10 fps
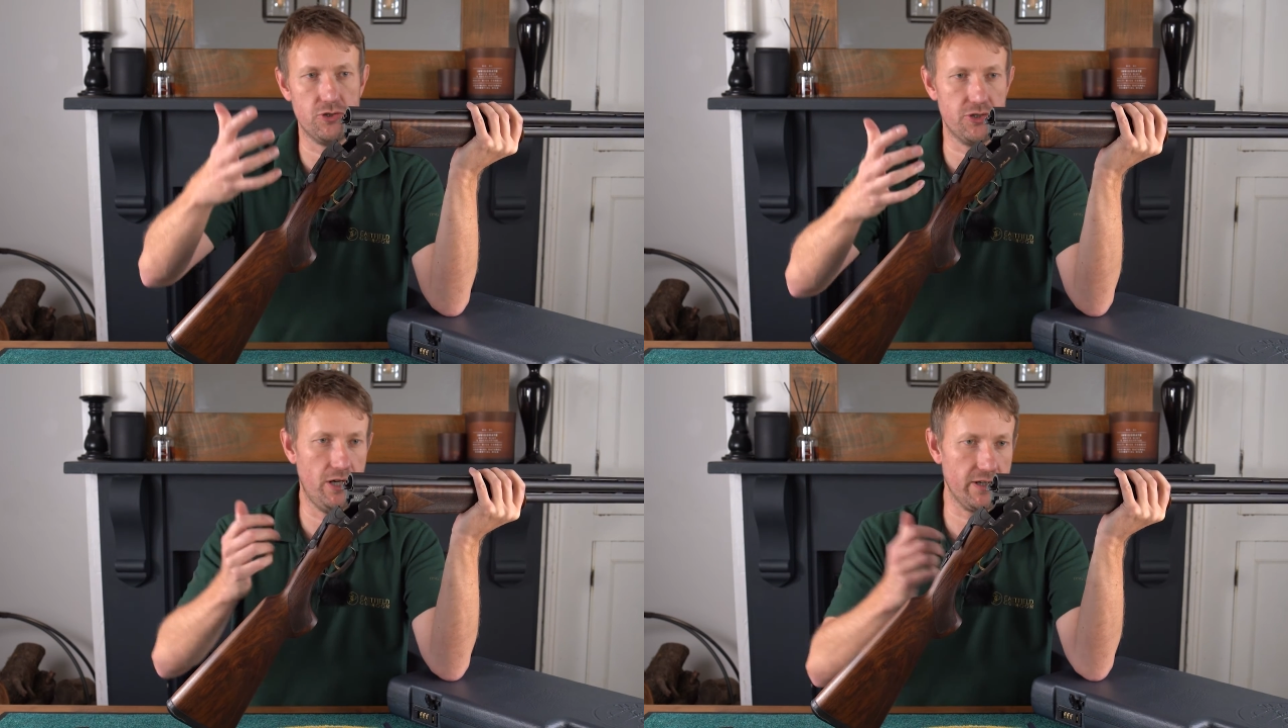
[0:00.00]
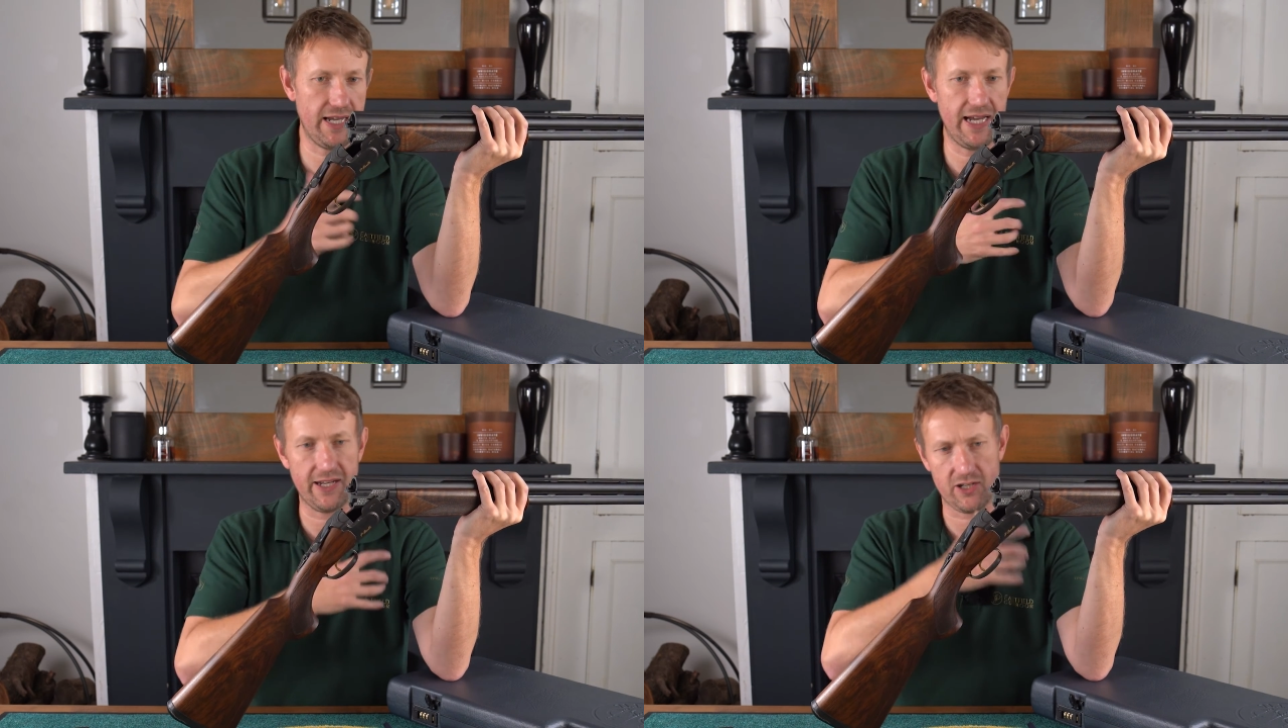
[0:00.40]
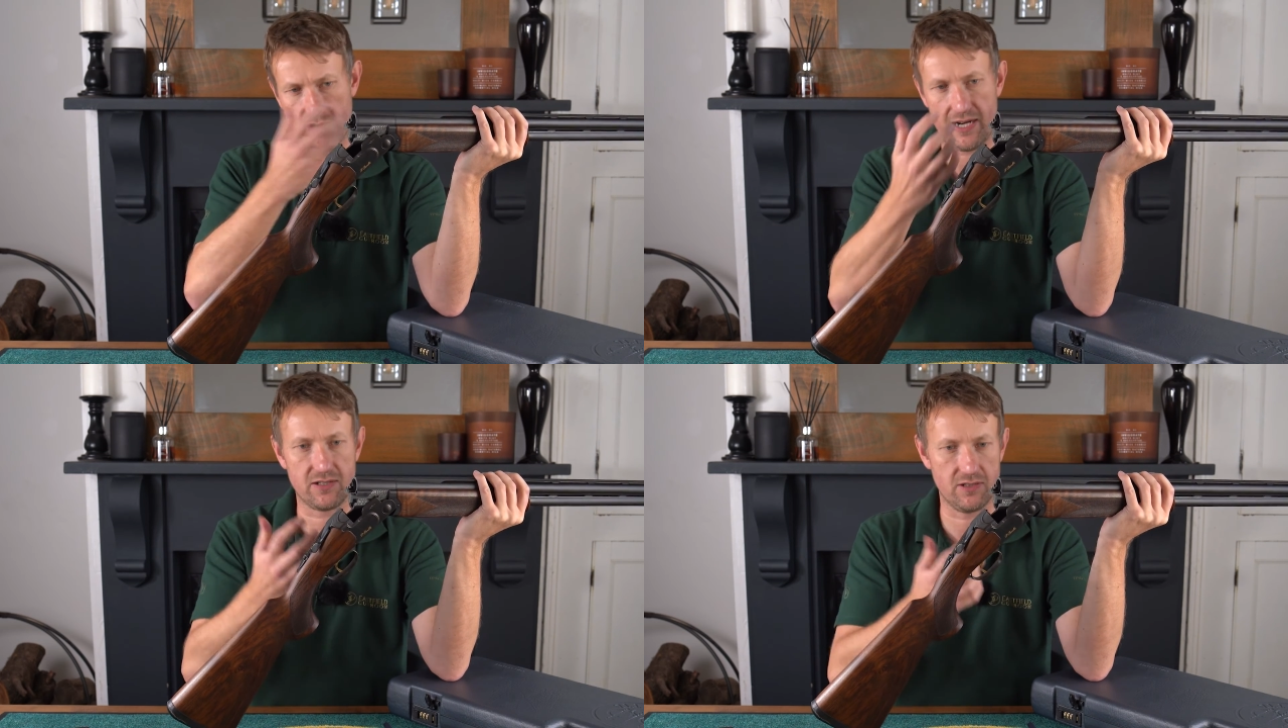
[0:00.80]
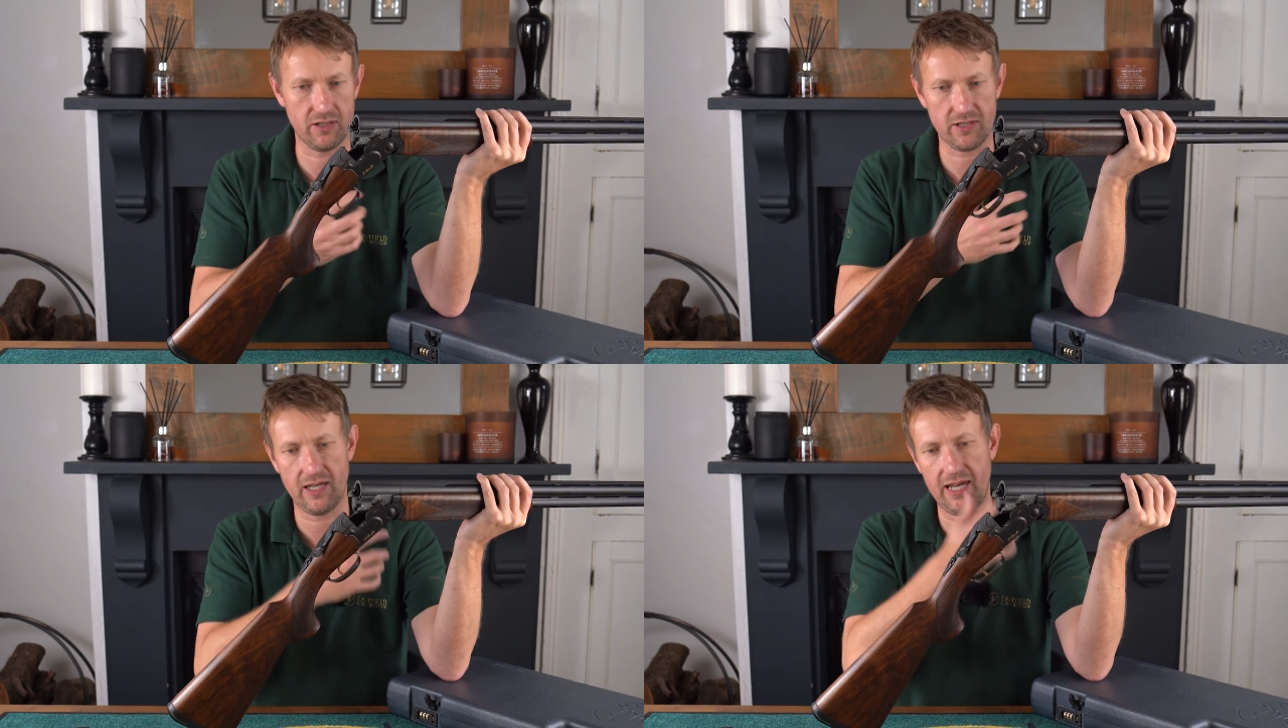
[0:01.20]
stock and a cracked
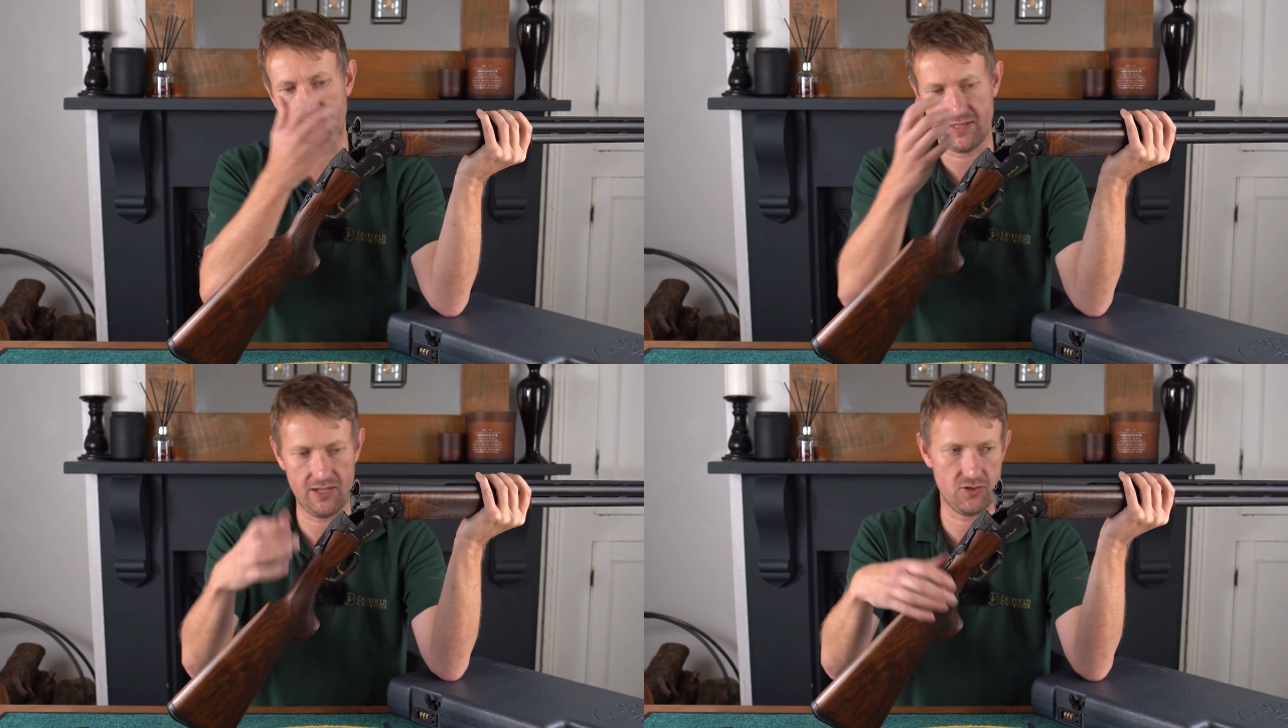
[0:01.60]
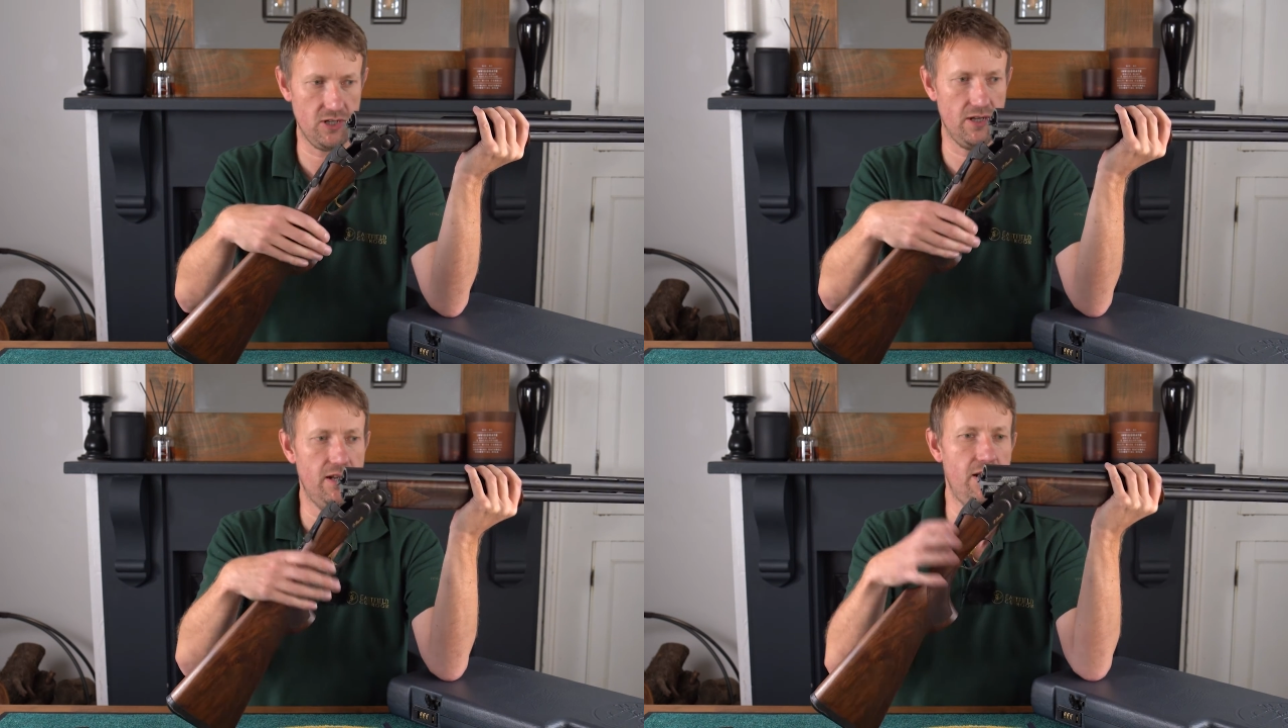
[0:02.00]
stock, etc.